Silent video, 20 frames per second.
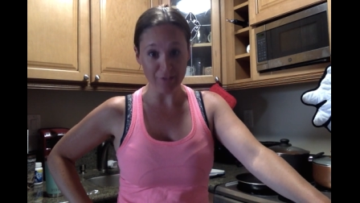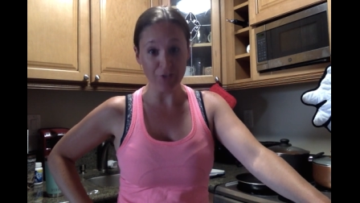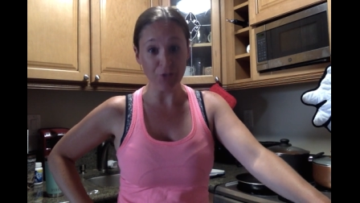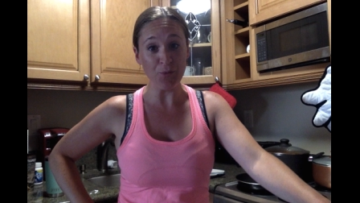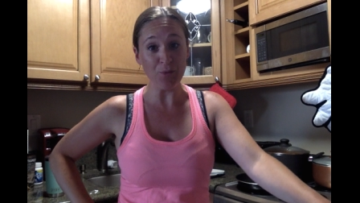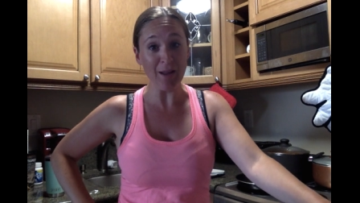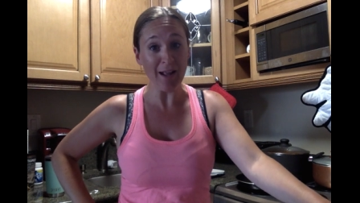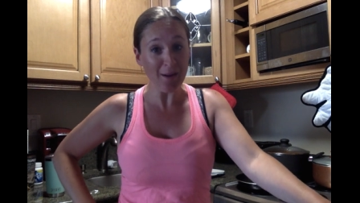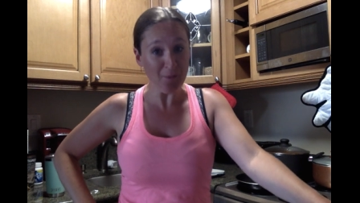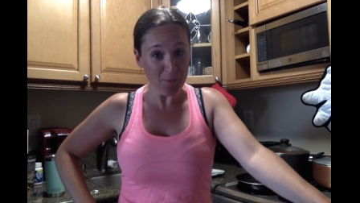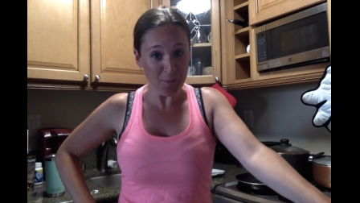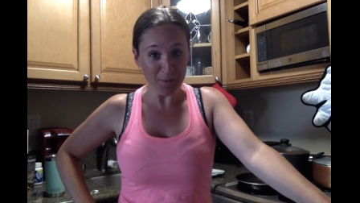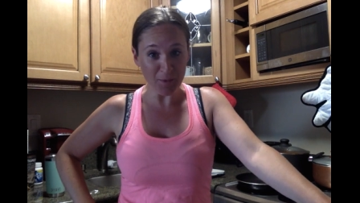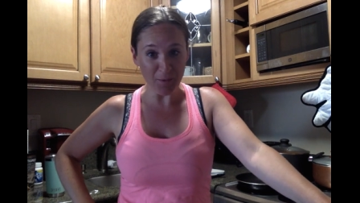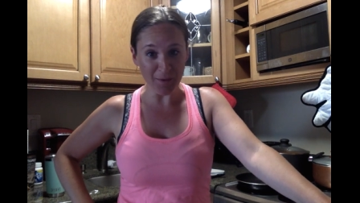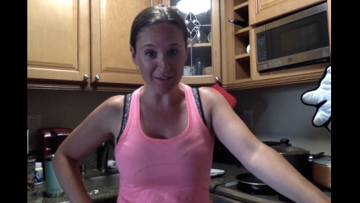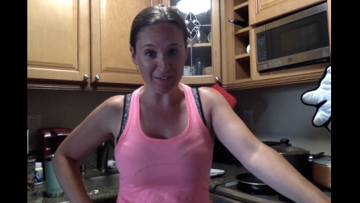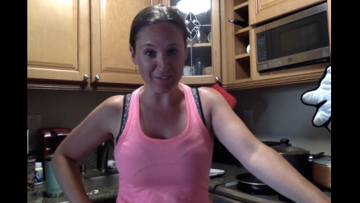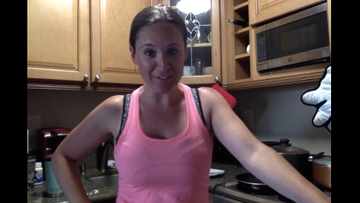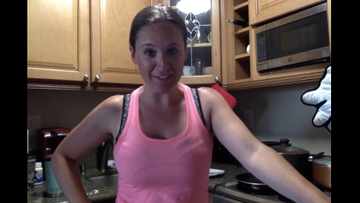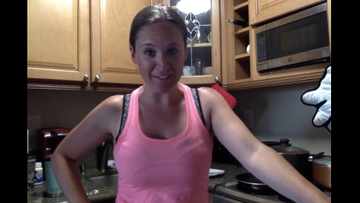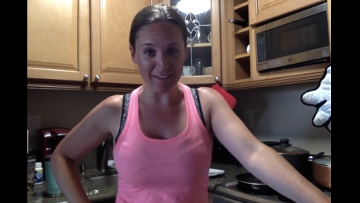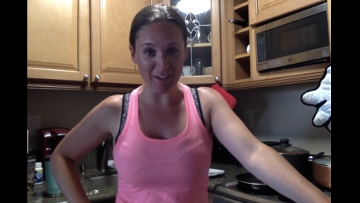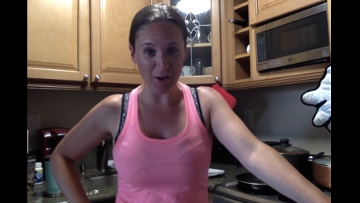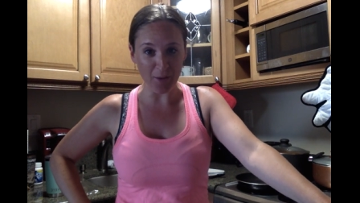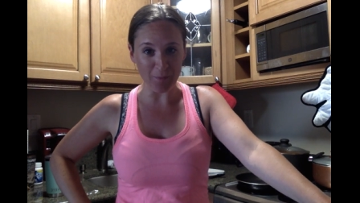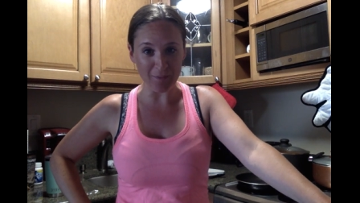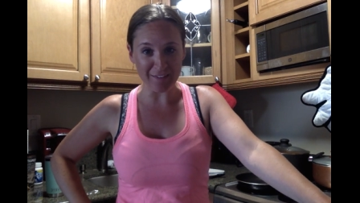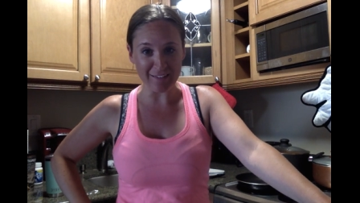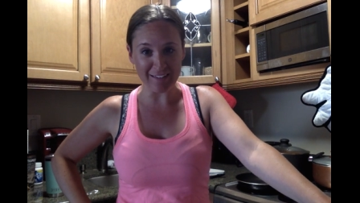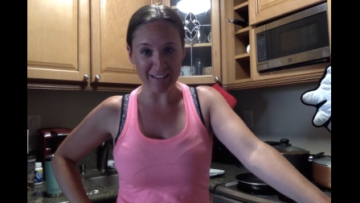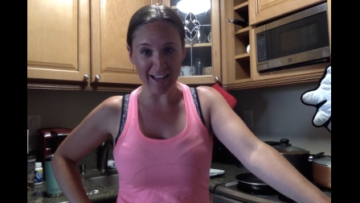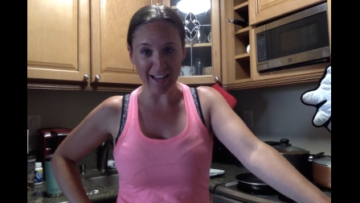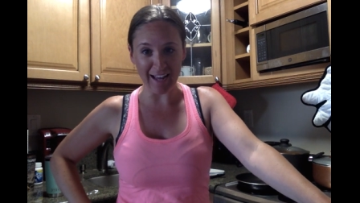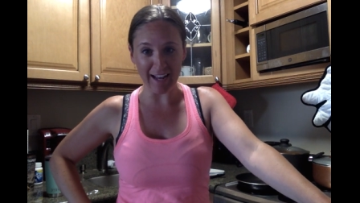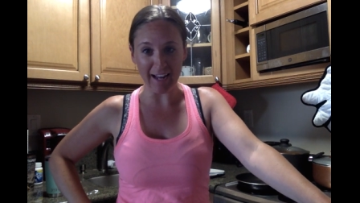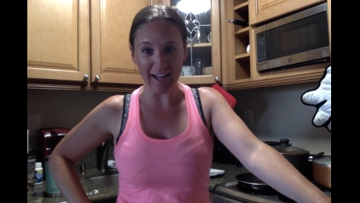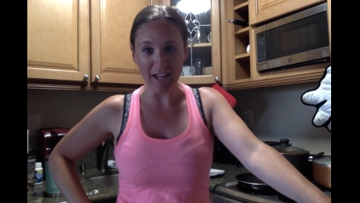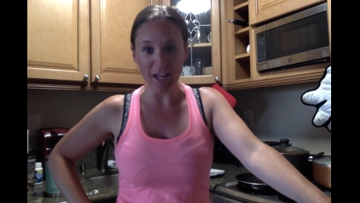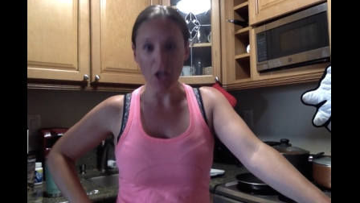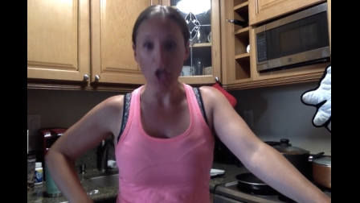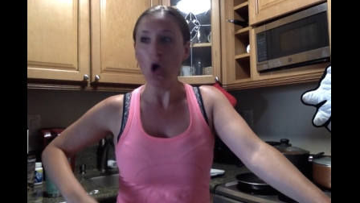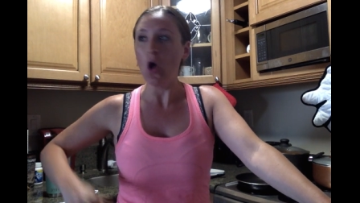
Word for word: So now when we go out to eat, they always say,